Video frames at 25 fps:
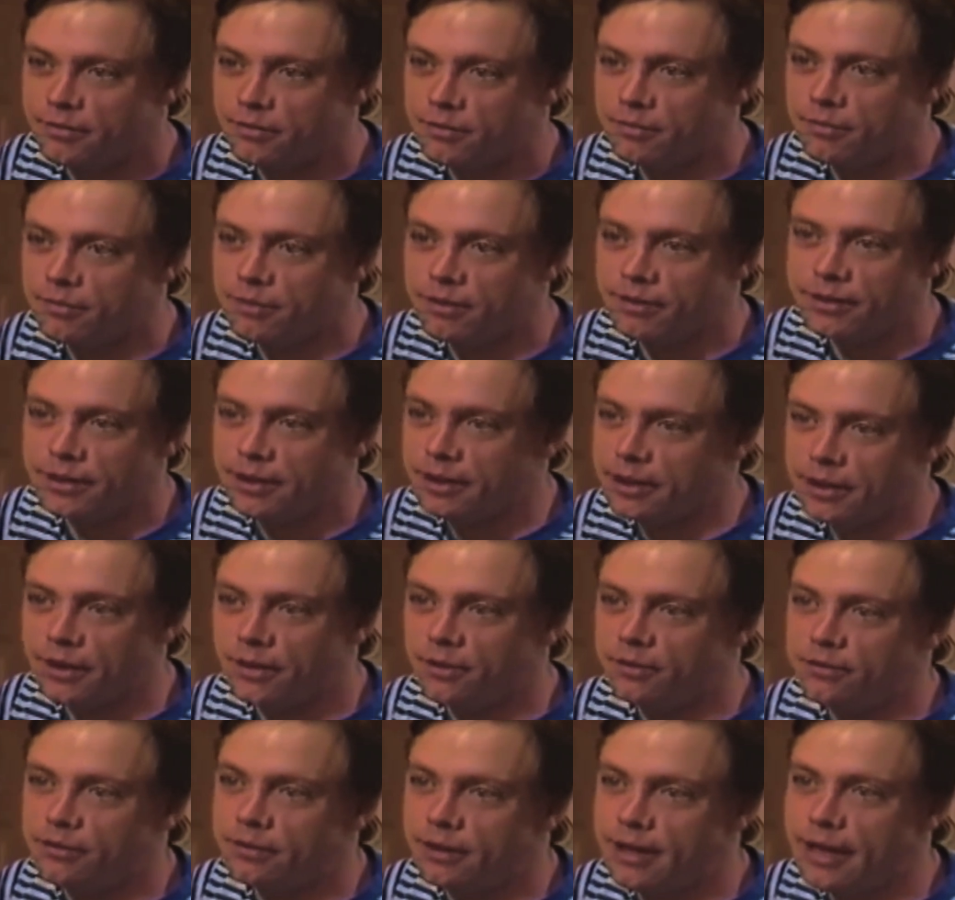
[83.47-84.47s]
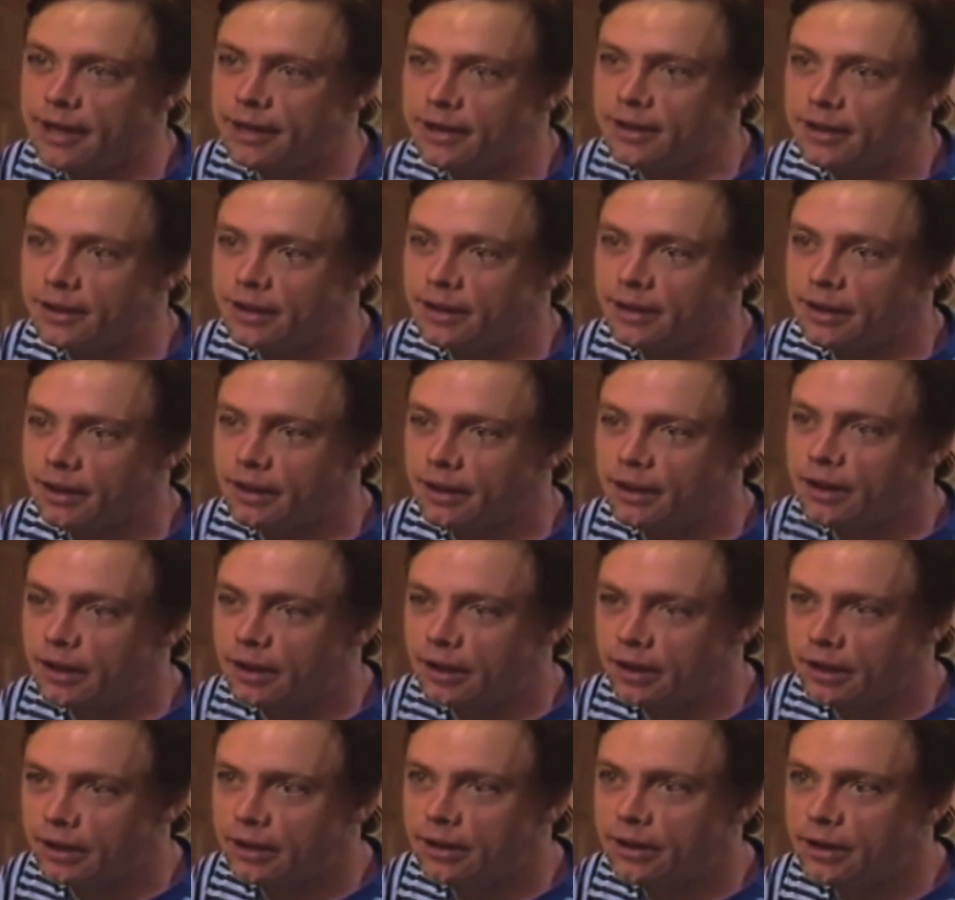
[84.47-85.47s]
You know. Right like, on the spot.
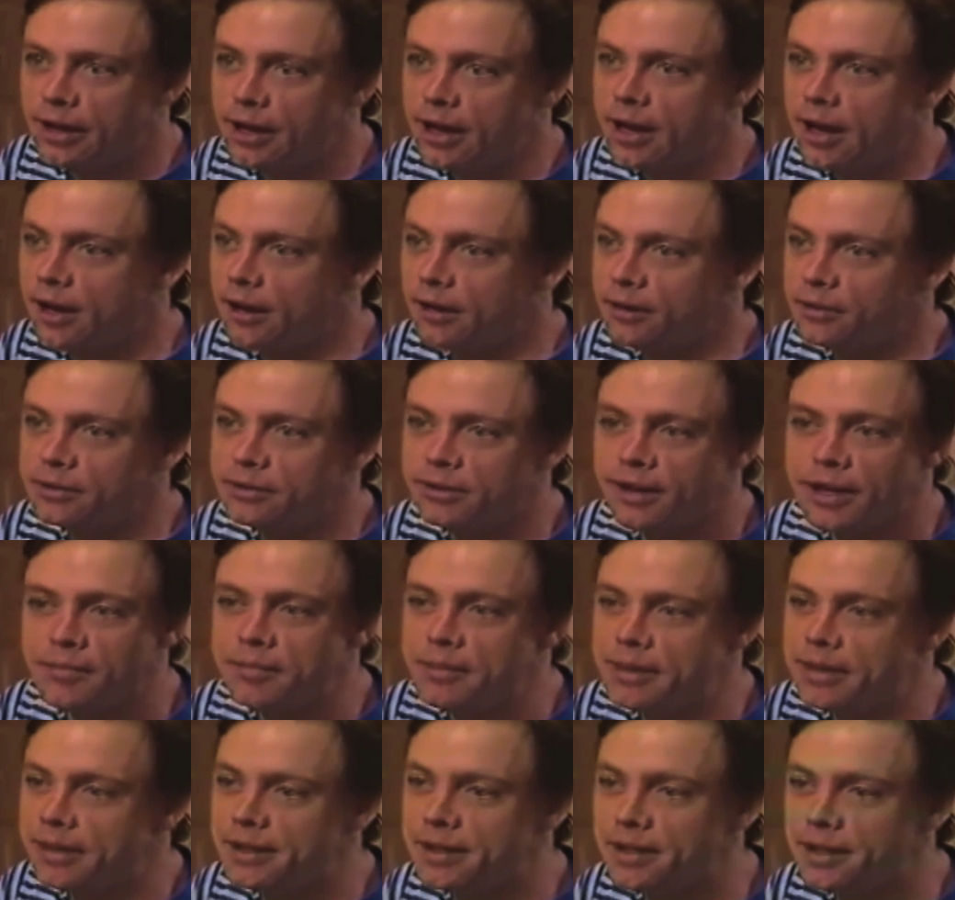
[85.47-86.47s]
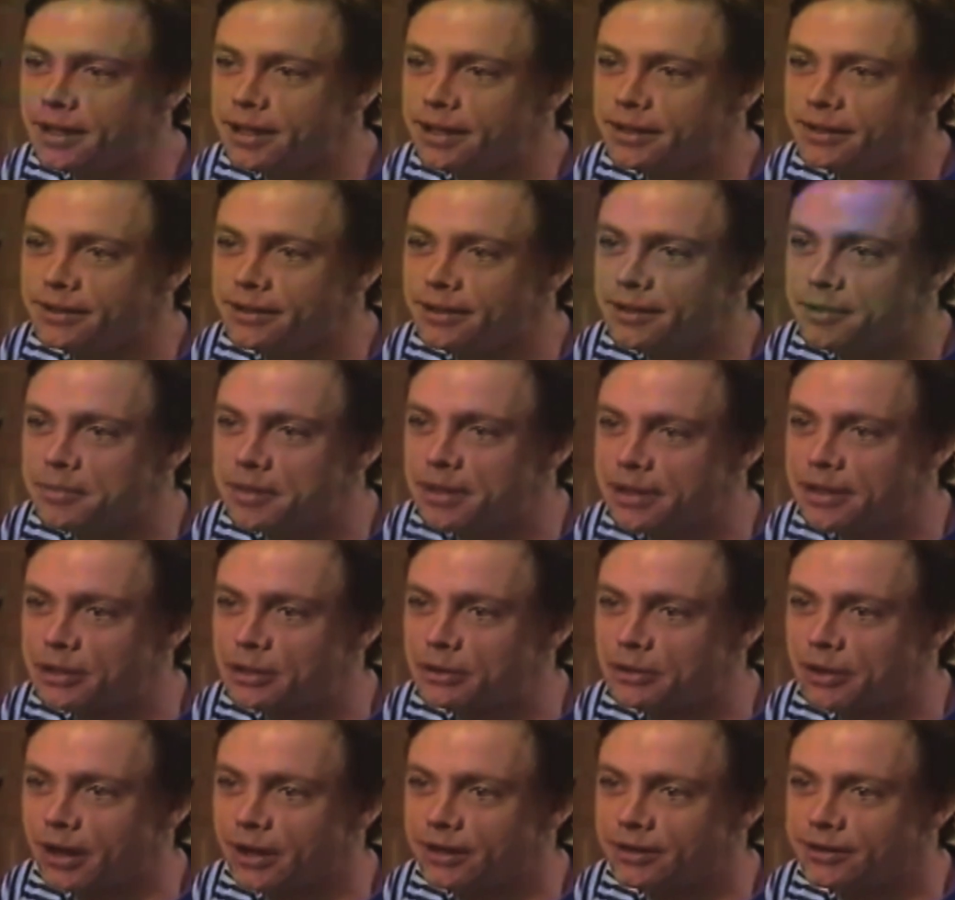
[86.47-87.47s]
Yeah, it was like being in the Nixon
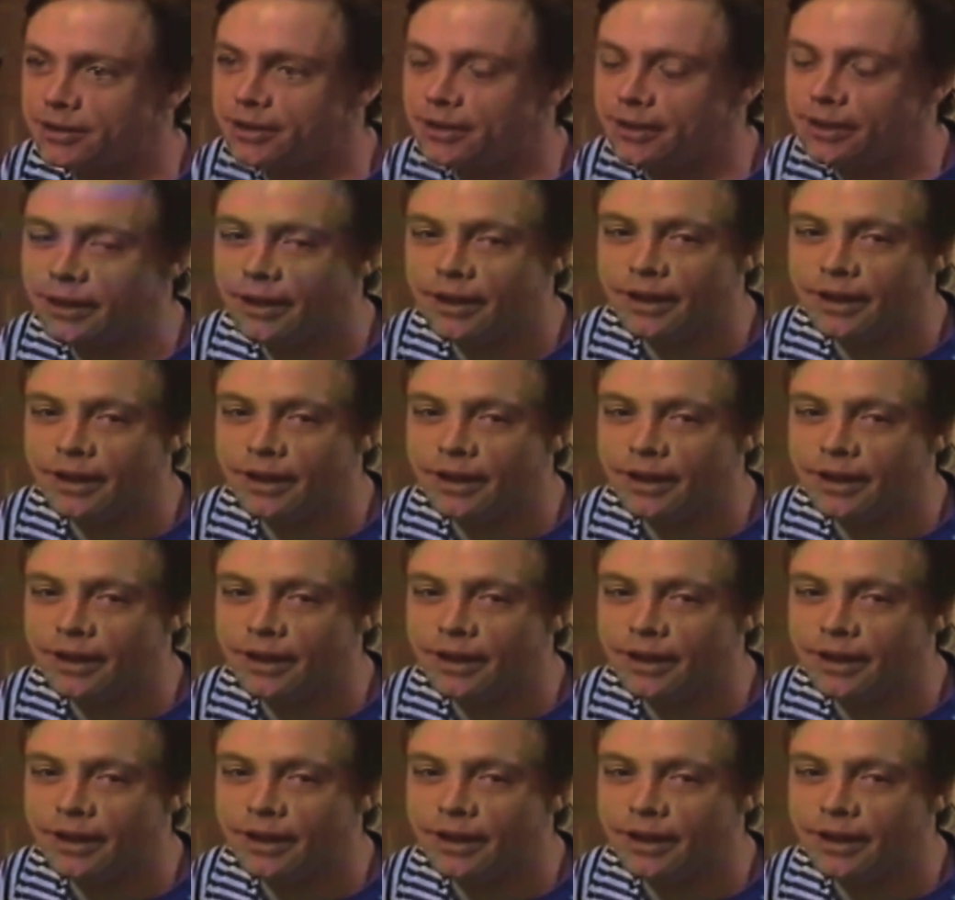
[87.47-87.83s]
administration.